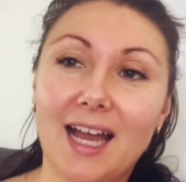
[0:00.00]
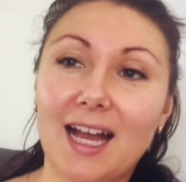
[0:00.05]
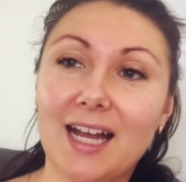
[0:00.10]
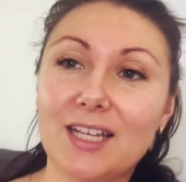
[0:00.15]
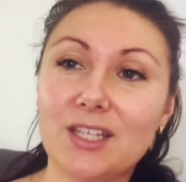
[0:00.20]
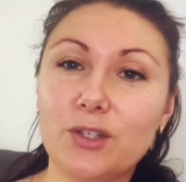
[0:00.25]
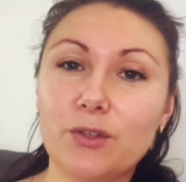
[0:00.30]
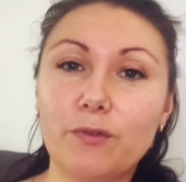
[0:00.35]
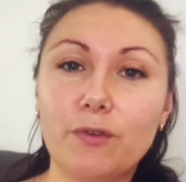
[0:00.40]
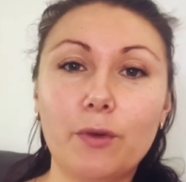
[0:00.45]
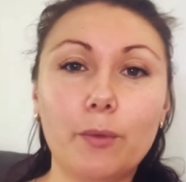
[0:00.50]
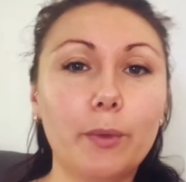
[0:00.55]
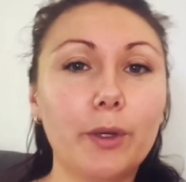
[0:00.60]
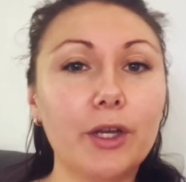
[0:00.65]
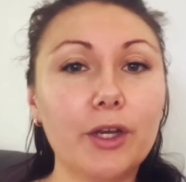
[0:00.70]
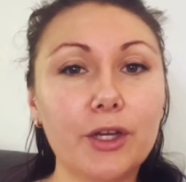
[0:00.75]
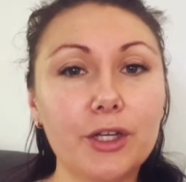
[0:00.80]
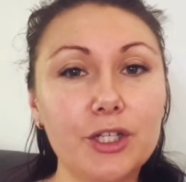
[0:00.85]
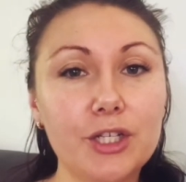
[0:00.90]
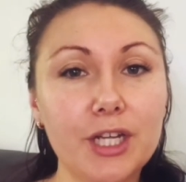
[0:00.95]
So if you want to
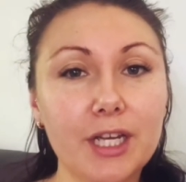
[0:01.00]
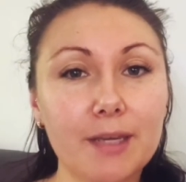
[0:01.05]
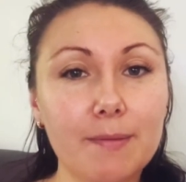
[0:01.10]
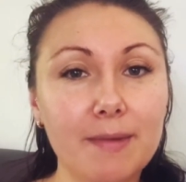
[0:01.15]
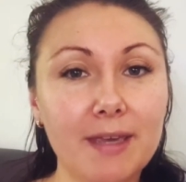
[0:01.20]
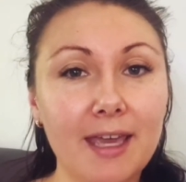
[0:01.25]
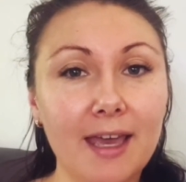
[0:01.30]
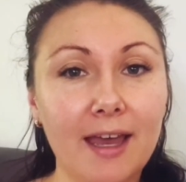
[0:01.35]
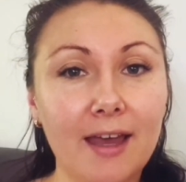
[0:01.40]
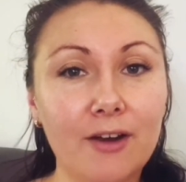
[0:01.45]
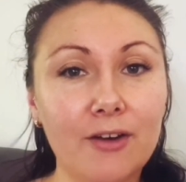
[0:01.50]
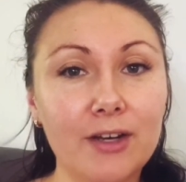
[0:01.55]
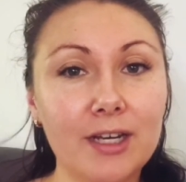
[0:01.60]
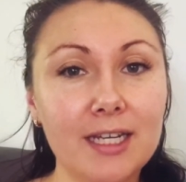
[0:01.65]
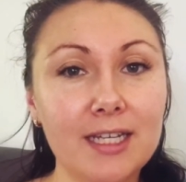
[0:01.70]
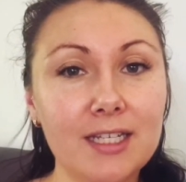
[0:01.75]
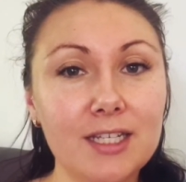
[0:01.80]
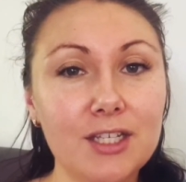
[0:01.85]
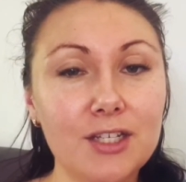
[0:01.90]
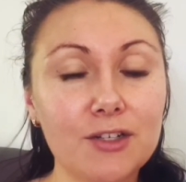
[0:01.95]
go check me out on
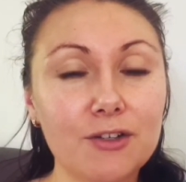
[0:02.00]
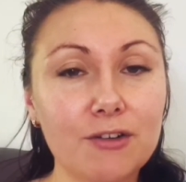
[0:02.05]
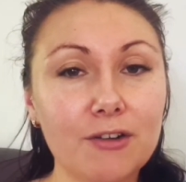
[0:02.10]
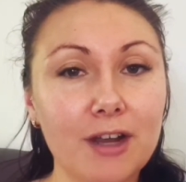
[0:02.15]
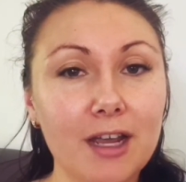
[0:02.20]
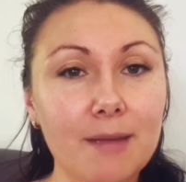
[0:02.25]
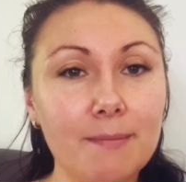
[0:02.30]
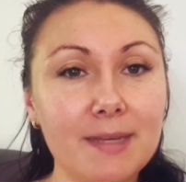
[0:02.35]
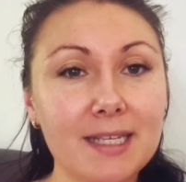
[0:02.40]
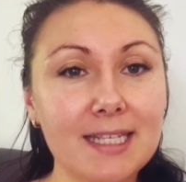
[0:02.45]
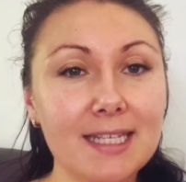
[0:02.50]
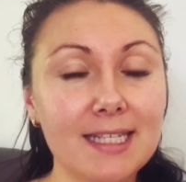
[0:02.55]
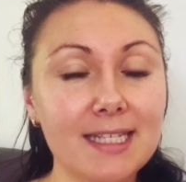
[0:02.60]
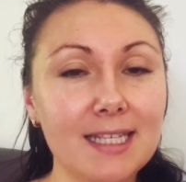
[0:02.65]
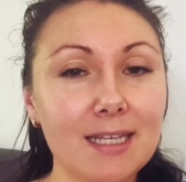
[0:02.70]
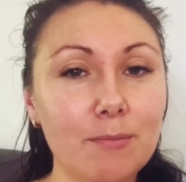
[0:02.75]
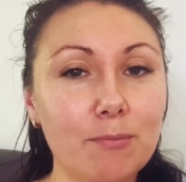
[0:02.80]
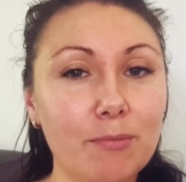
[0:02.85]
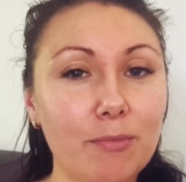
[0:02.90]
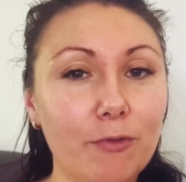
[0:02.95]
Instagram, as I
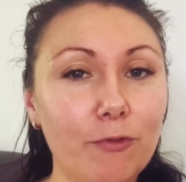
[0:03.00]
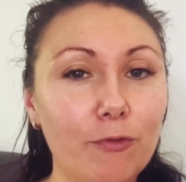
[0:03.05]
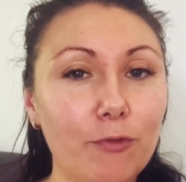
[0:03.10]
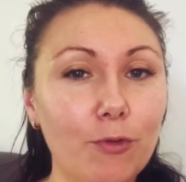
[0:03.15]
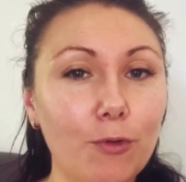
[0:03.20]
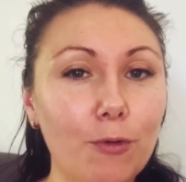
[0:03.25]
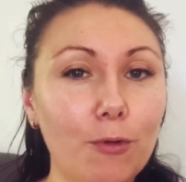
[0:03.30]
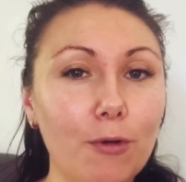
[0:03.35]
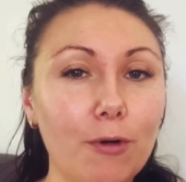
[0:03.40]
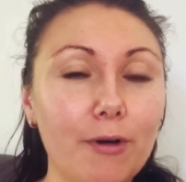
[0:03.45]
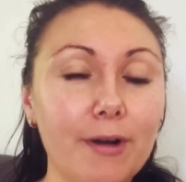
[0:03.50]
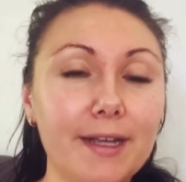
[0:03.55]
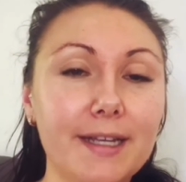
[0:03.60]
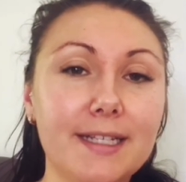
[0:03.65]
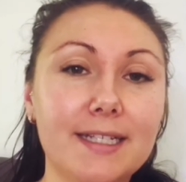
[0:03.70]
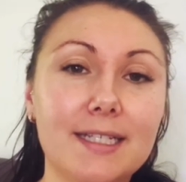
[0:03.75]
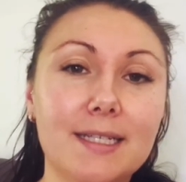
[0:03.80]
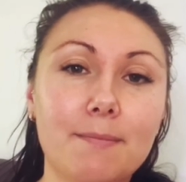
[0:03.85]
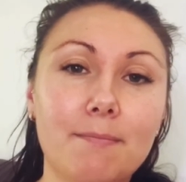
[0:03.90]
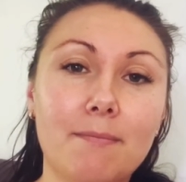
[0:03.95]
said before,
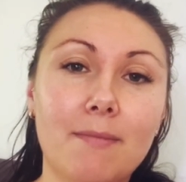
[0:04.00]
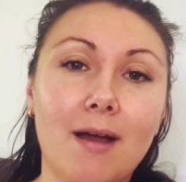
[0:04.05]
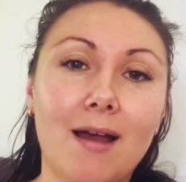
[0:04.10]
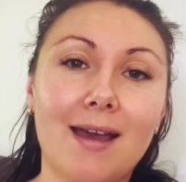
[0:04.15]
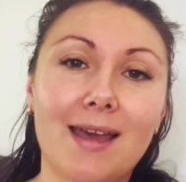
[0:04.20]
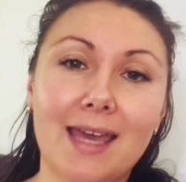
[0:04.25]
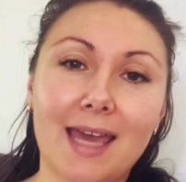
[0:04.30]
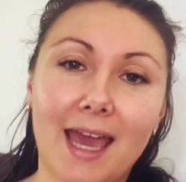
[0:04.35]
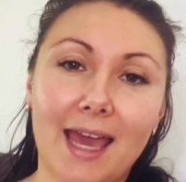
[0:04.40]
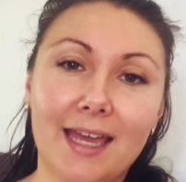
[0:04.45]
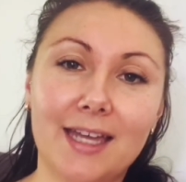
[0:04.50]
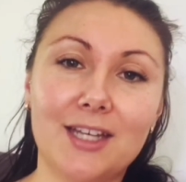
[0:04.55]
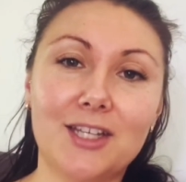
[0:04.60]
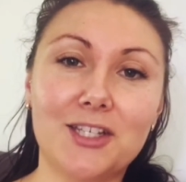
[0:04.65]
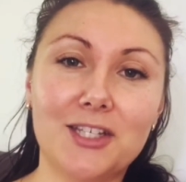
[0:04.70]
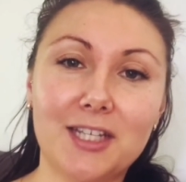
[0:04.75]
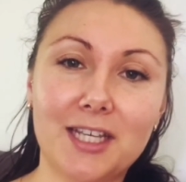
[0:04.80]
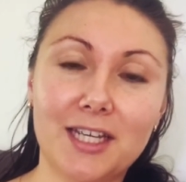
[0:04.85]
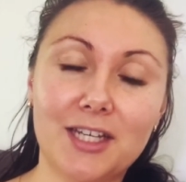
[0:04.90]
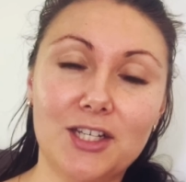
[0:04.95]
it's my
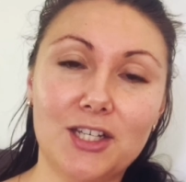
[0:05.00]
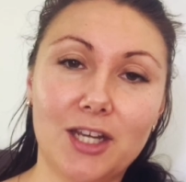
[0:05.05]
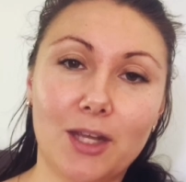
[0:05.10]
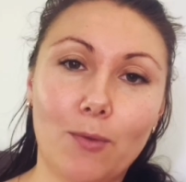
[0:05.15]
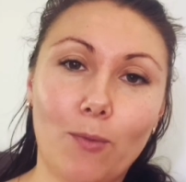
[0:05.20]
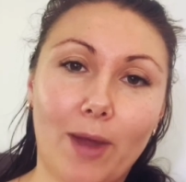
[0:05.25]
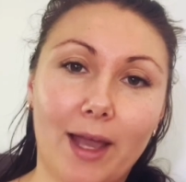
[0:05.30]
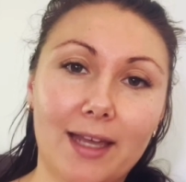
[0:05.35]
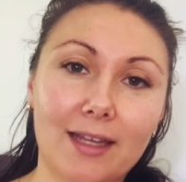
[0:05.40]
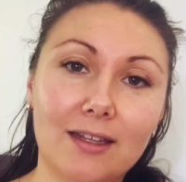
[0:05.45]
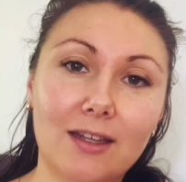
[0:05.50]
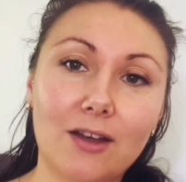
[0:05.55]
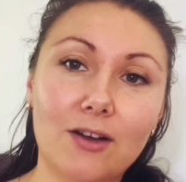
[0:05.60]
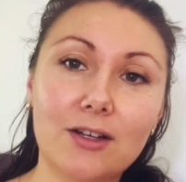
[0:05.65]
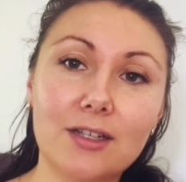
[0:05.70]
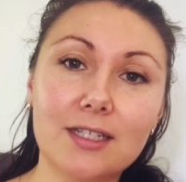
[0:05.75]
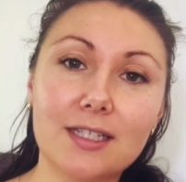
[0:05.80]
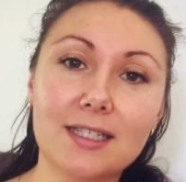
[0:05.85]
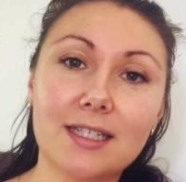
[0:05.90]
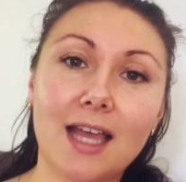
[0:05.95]
HCG
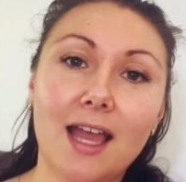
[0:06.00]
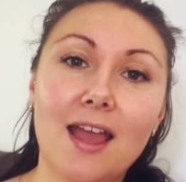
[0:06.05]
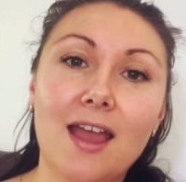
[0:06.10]
Weightloss.